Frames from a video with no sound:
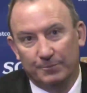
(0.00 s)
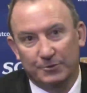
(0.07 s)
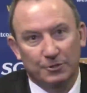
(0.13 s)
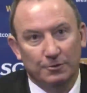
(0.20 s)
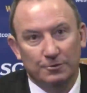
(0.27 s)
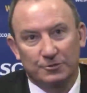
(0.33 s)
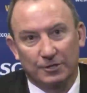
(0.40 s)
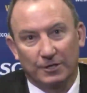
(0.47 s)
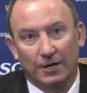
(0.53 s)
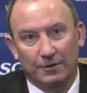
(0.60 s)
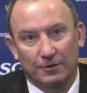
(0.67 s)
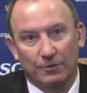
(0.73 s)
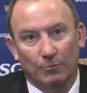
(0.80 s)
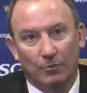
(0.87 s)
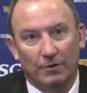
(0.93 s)
choose to go
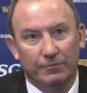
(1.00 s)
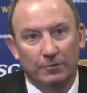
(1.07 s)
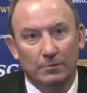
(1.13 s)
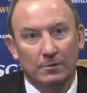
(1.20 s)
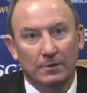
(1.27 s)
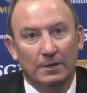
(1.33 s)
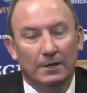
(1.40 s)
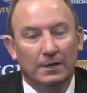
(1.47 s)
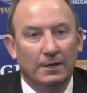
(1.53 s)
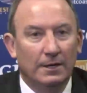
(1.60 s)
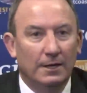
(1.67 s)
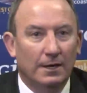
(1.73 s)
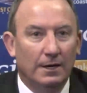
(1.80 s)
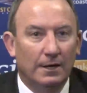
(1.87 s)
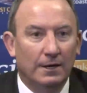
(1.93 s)
to the waffle,
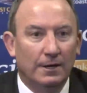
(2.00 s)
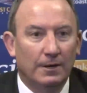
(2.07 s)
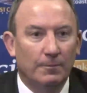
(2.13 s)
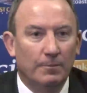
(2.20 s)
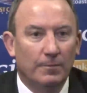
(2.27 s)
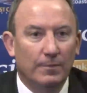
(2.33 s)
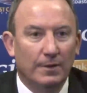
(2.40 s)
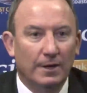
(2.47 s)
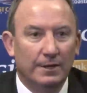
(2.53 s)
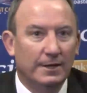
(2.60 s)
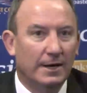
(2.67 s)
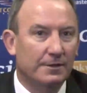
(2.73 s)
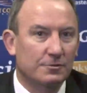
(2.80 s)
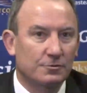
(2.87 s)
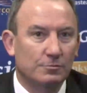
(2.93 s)
and
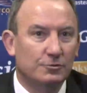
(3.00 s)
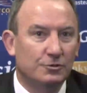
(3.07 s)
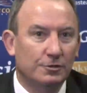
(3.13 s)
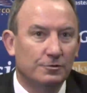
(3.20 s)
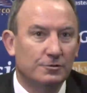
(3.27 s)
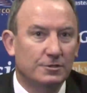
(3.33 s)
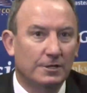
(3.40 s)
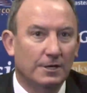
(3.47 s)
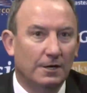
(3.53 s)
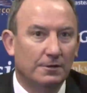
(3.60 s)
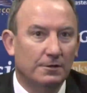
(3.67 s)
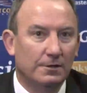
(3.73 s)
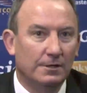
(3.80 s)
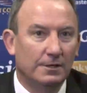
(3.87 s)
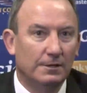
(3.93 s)
others will choose to go
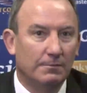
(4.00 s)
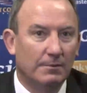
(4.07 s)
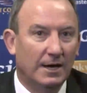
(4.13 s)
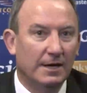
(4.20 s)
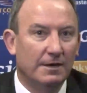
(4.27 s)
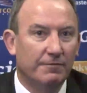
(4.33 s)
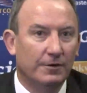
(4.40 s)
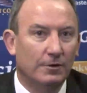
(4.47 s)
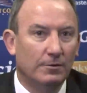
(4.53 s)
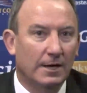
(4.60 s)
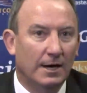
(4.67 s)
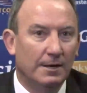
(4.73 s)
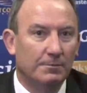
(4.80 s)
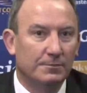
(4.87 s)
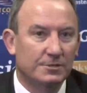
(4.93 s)
to the AFL
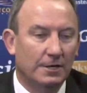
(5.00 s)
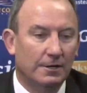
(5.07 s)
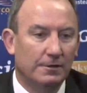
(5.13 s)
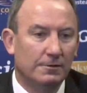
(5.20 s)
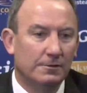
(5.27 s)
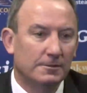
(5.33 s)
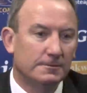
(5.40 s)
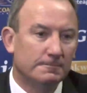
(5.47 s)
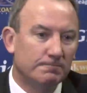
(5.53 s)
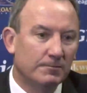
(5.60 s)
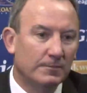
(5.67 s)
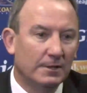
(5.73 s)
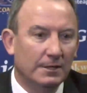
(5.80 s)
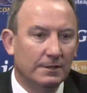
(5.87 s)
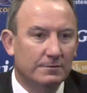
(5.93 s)
game. So
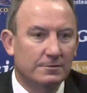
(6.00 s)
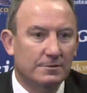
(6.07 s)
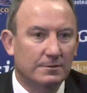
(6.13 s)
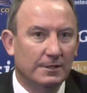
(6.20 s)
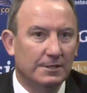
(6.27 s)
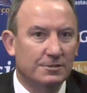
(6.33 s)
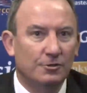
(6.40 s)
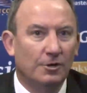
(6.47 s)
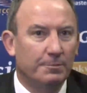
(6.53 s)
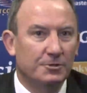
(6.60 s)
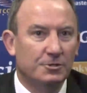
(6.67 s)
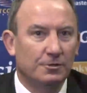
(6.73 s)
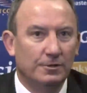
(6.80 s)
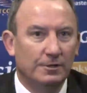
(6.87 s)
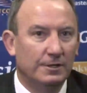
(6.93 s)
it's an
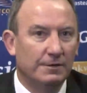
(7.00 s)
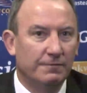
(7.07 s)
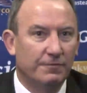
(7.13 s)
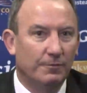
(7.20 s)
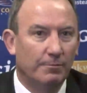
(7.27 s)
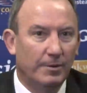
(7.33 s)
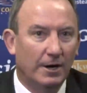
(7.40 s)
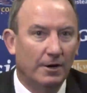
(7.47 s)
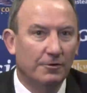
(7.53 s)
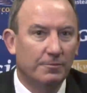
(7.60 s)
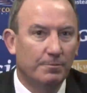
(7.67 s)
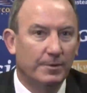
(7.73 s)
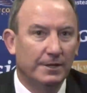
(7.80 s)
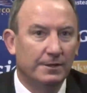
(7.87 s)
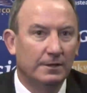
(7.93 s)
opportunity for
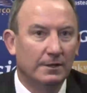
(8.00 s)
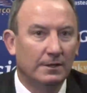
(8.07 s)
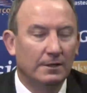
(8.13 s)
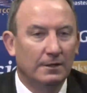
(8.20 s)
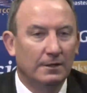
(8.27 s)
both, but